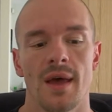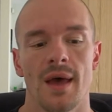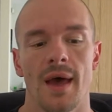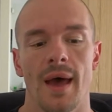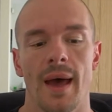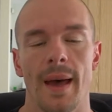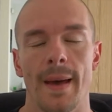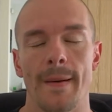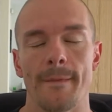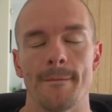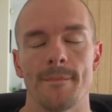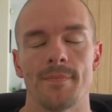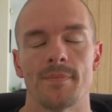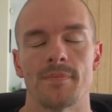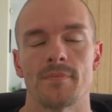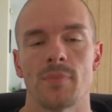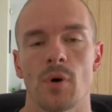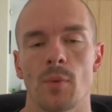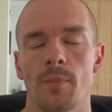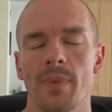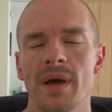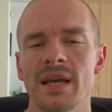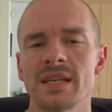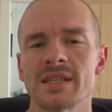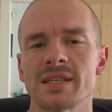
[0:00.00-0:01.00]

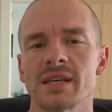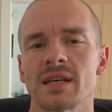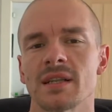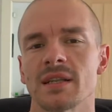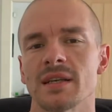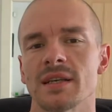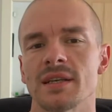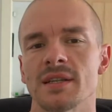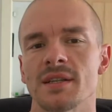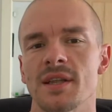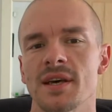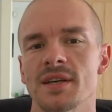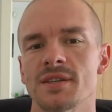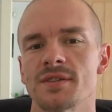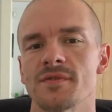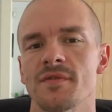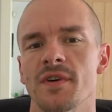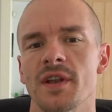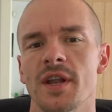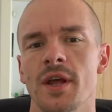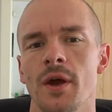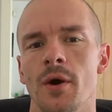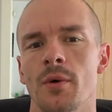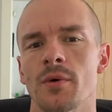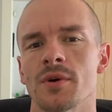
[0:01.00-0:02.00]
But basically, this
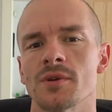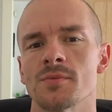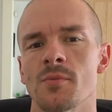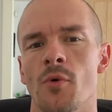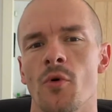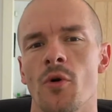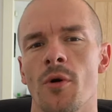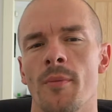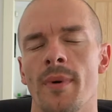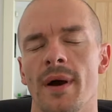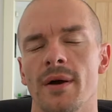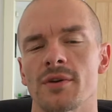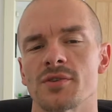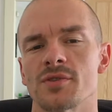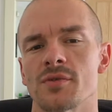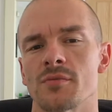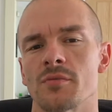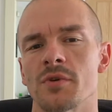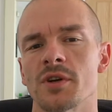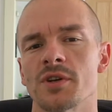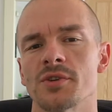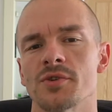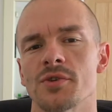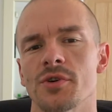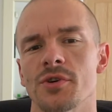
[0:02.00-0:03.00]
video is more about
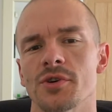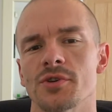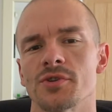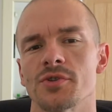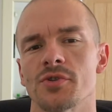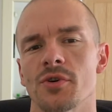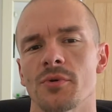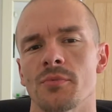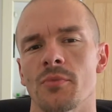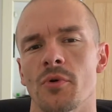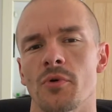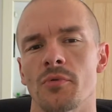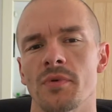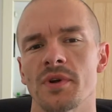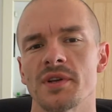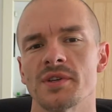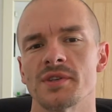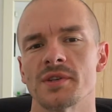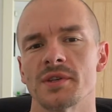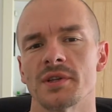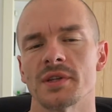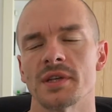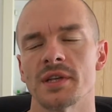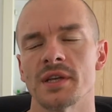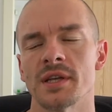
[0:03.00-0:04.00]
some research done more
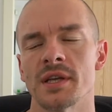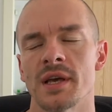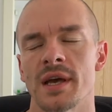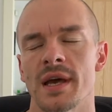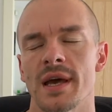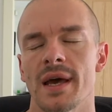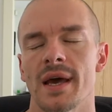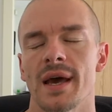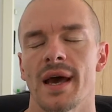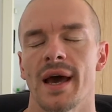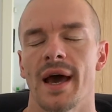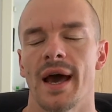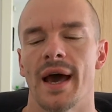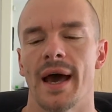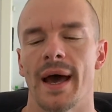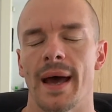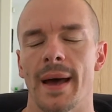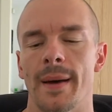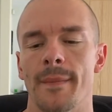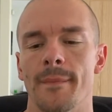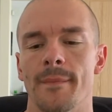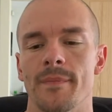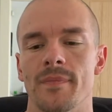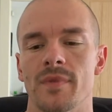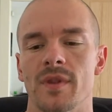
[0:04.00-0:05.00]
recently,
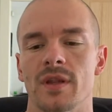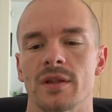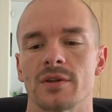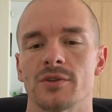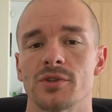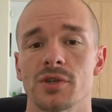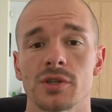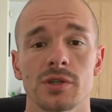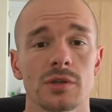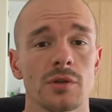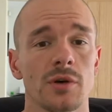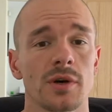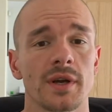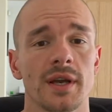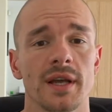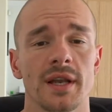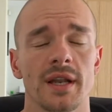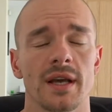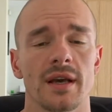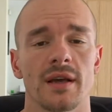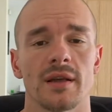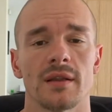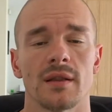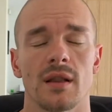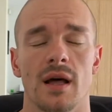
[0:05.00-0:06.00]
just looking
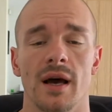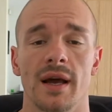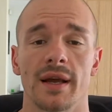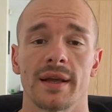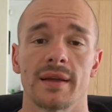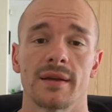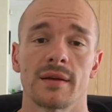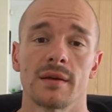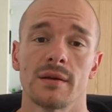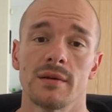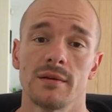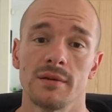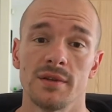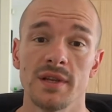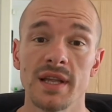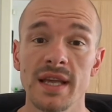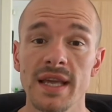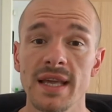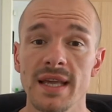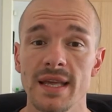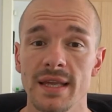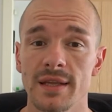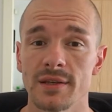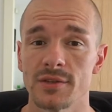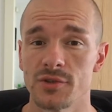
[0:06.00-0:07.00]
at like
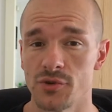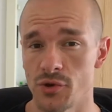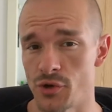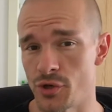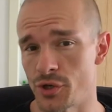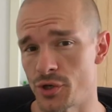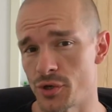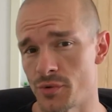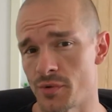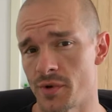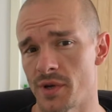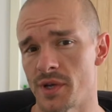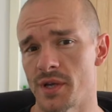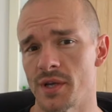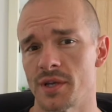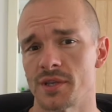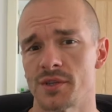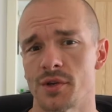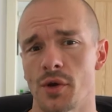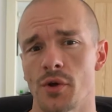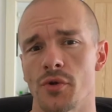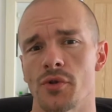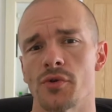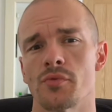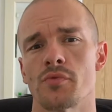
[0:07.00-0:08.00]
knee surgery,
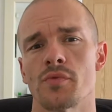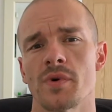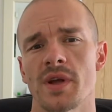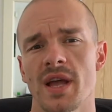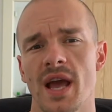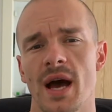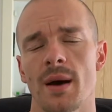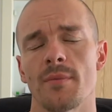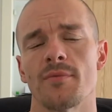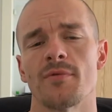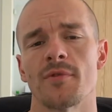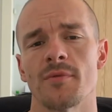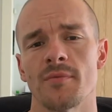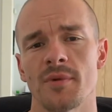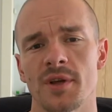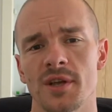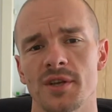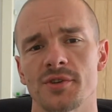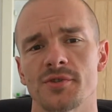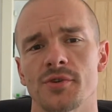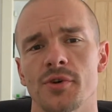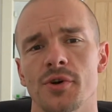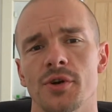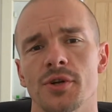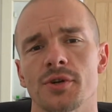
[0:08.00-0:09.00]
so the rehab from
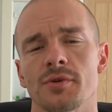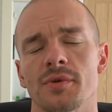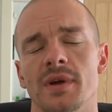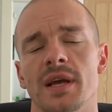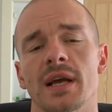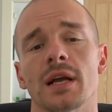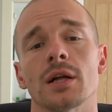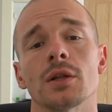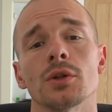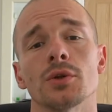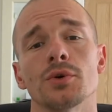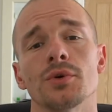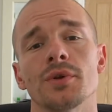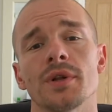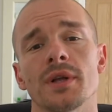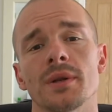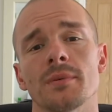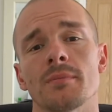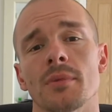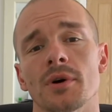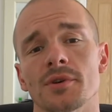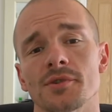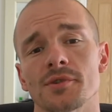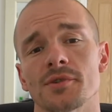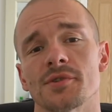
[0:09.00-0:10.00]
knee surgery,
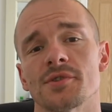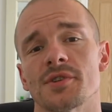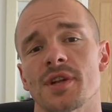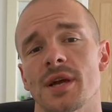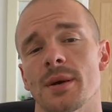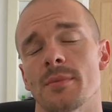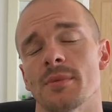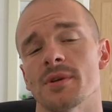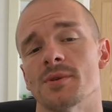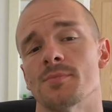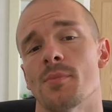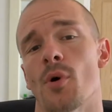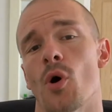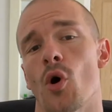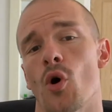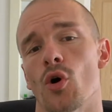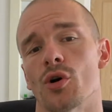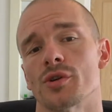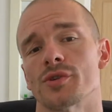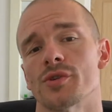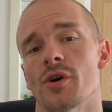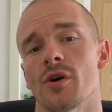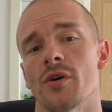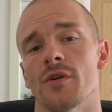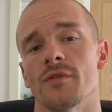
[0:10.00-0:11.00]
including muscle stim as
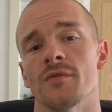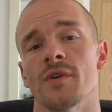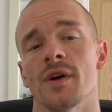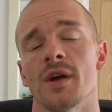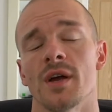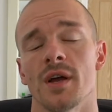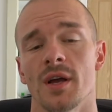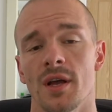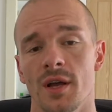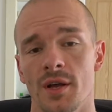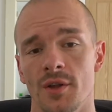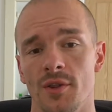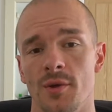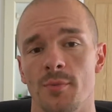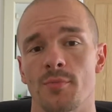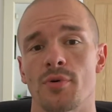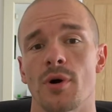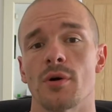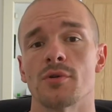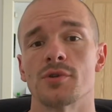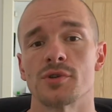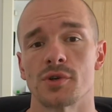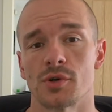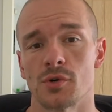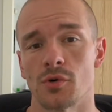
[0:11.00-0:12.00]
part of the
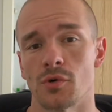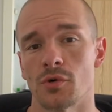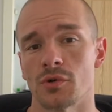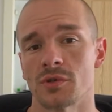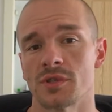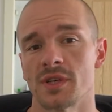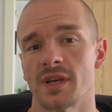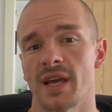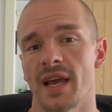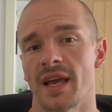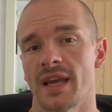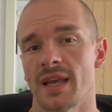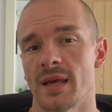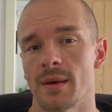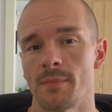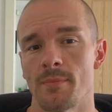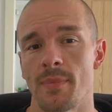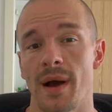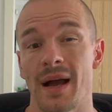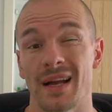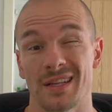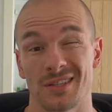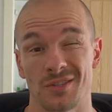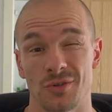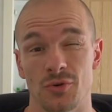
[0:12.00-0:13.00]
protocol to get you
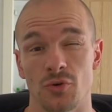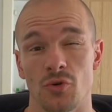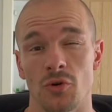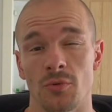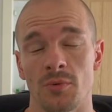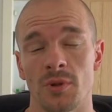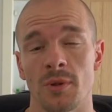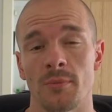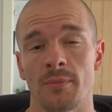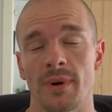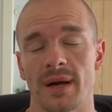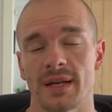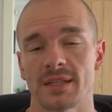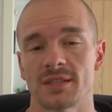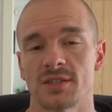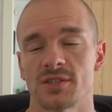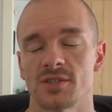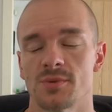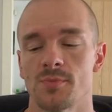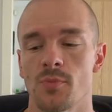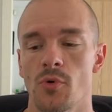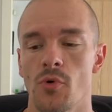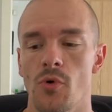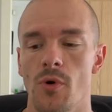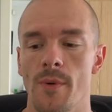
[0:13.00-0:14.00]
back to normal and back to
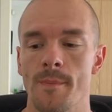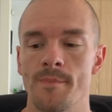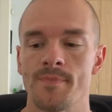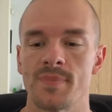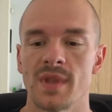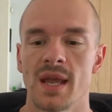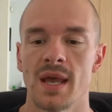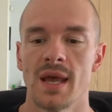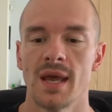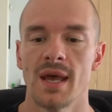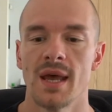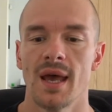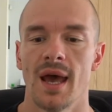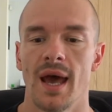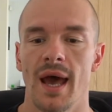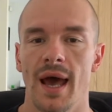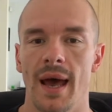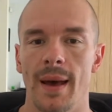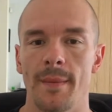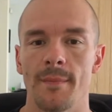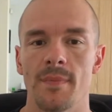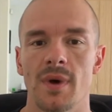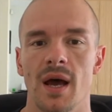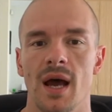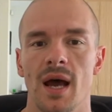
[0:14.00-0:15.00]
sport.
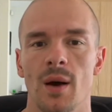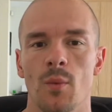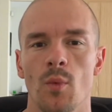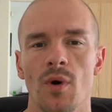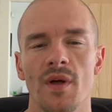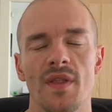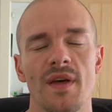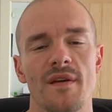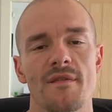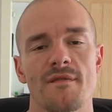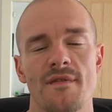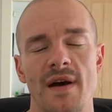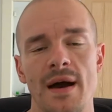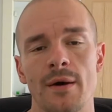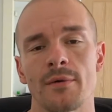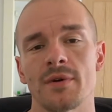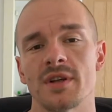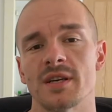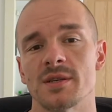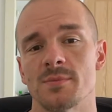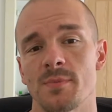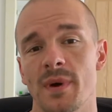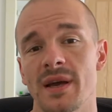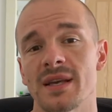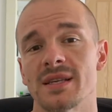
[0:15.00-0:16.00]
And what they
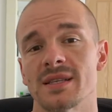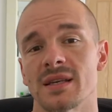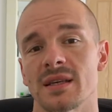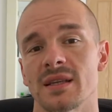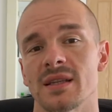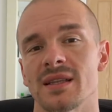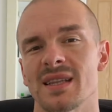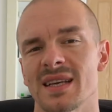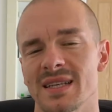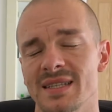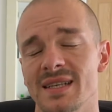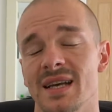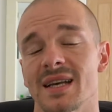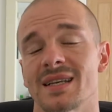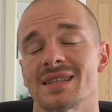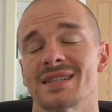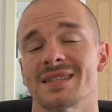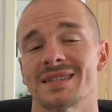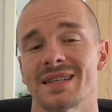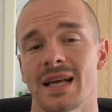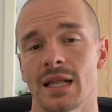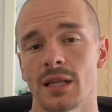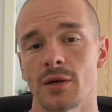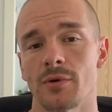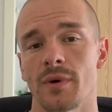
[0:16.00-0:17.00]
found is basically this
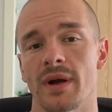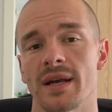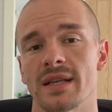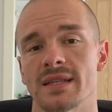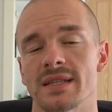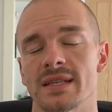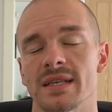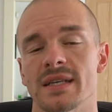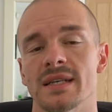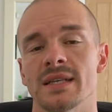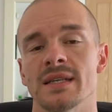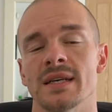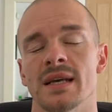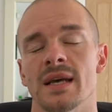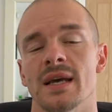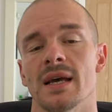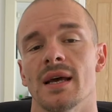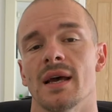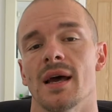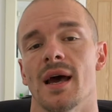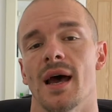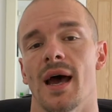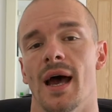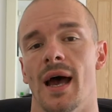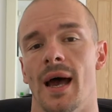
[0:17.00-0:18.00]
accelerated
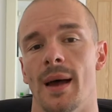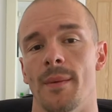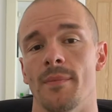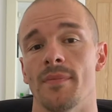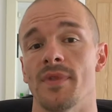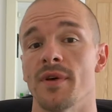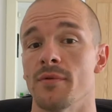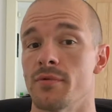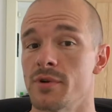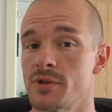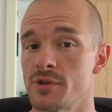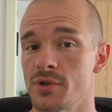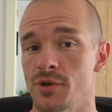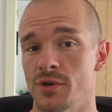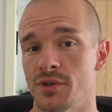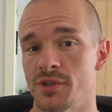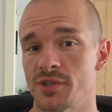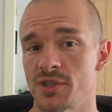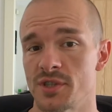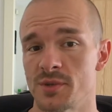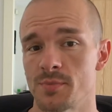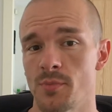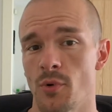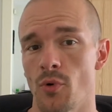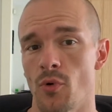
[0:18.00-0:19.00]
the return
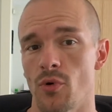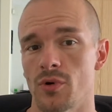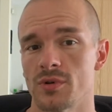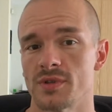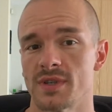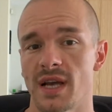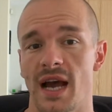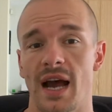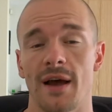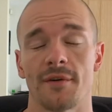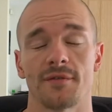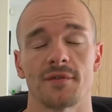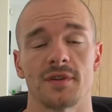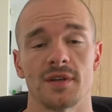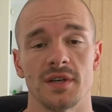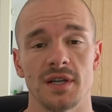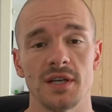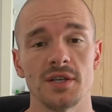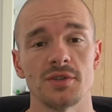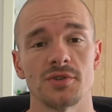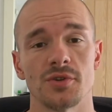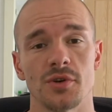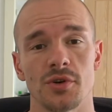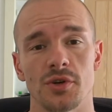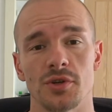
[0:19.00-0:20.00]
to sport after
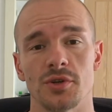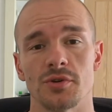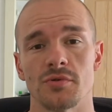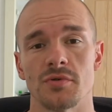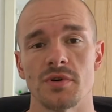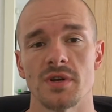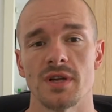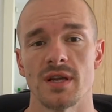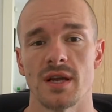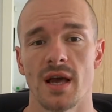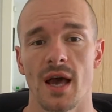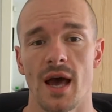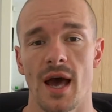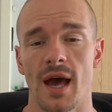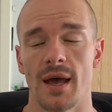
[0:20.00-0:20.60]
knee surgery.